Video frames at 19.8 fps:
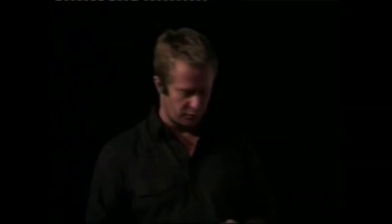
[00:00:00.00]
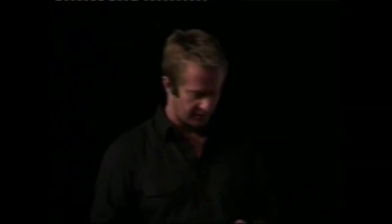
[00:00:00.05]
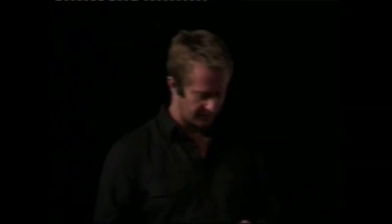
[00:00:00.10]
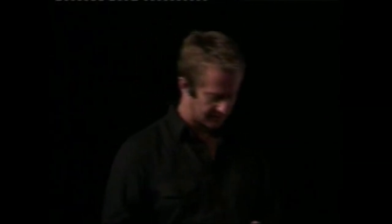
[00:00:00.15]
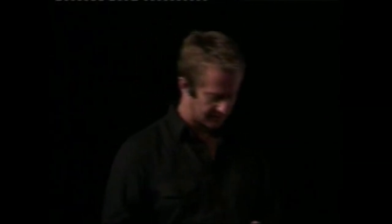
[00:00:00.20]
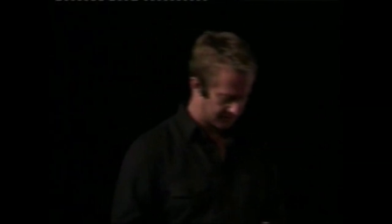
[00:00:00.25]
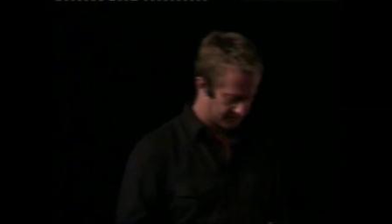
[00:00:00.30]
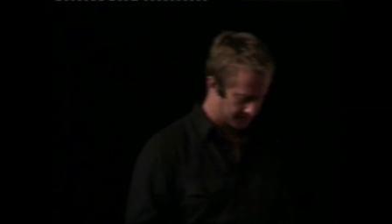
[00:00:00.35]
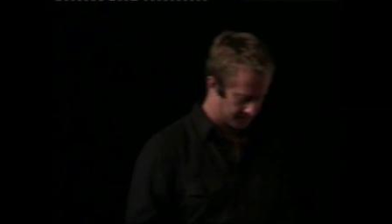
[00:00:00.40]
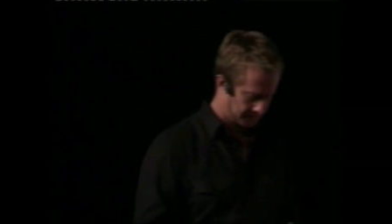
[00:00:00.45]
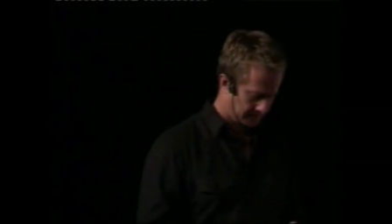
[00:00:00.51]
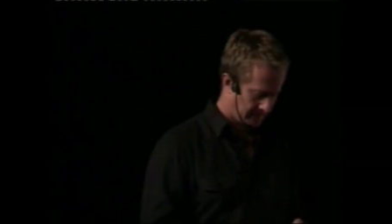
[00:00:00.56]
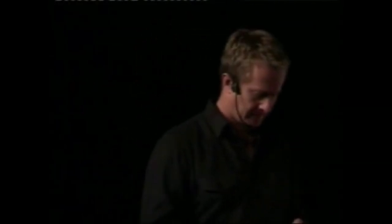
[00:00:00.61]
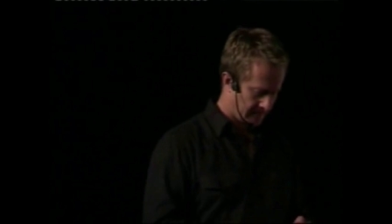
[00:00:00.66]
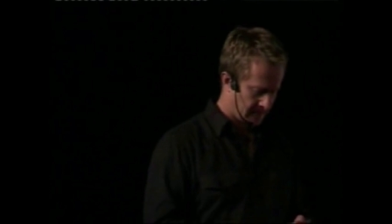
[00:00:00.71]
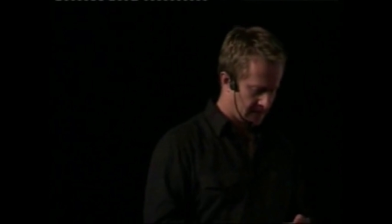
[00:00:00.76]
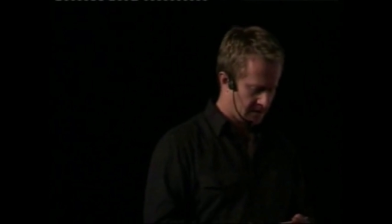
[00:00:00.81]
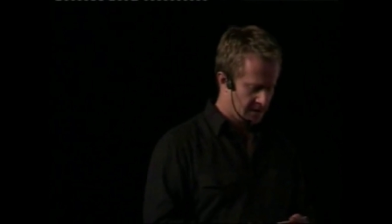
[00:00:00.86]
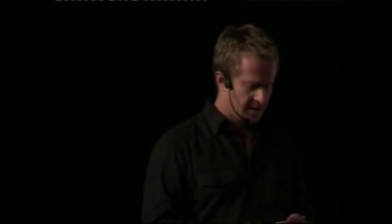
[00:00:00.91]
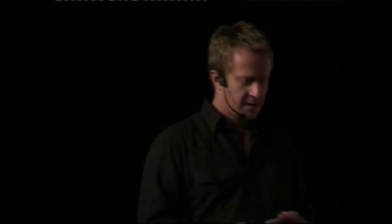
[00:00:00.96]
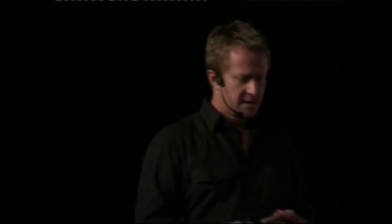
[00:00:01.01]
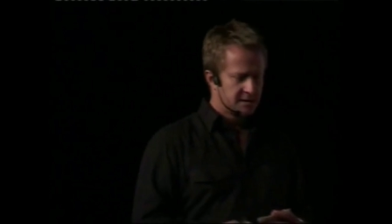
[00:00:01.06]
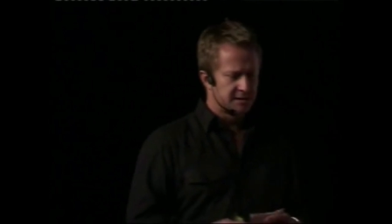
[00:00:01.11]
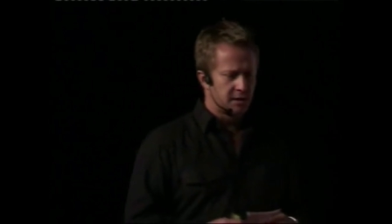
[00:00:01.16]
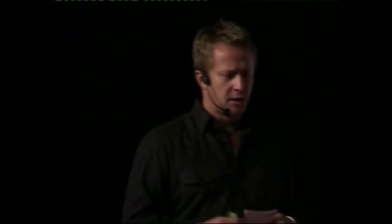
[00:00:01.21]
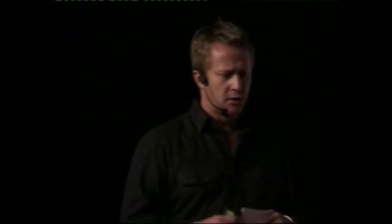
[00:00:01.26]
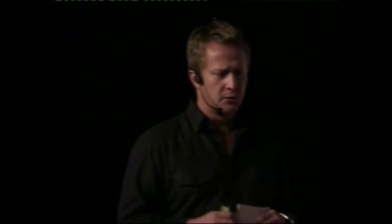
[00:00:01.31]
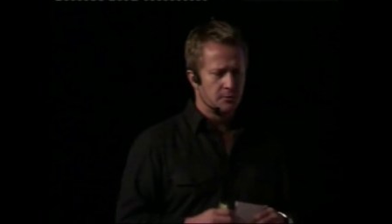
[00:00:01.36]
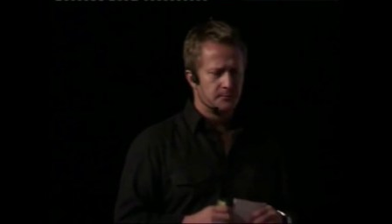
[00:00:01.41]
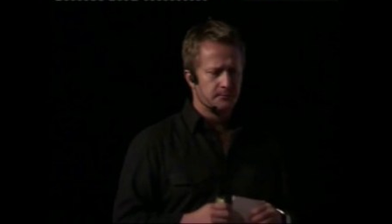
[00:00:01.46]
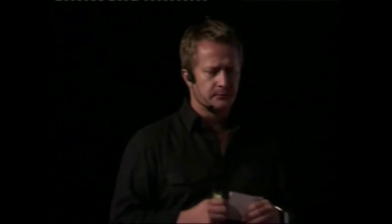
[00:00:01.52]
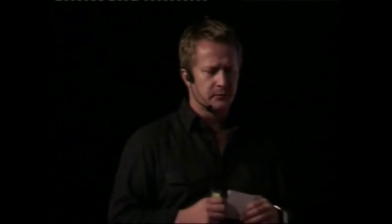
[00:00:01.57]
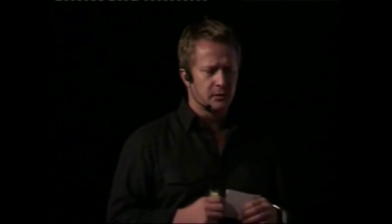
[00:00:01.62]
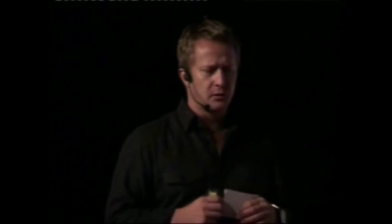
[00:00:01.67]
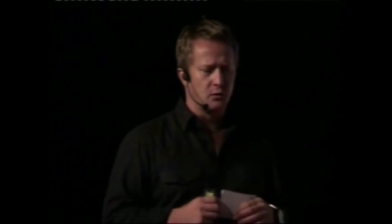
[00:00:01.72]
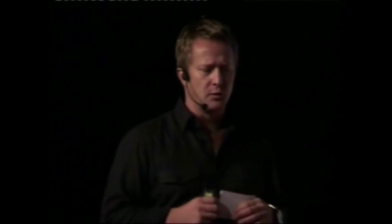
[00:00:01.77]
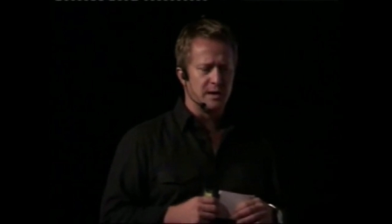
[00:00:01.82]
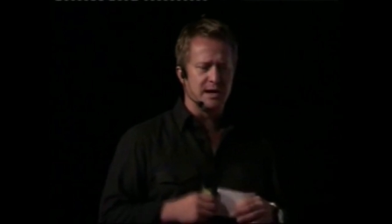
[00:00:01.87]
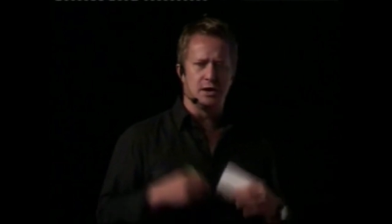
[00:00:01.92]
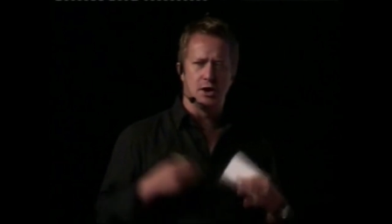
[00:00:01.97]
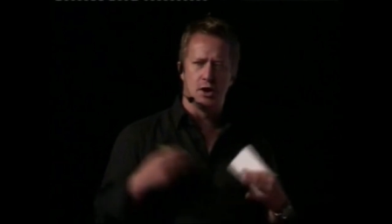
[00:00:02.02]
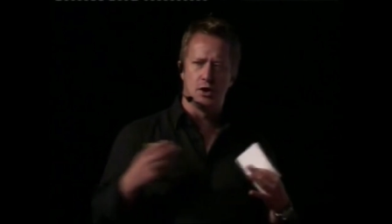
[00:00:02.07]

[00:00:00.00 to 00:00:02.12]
up with. So we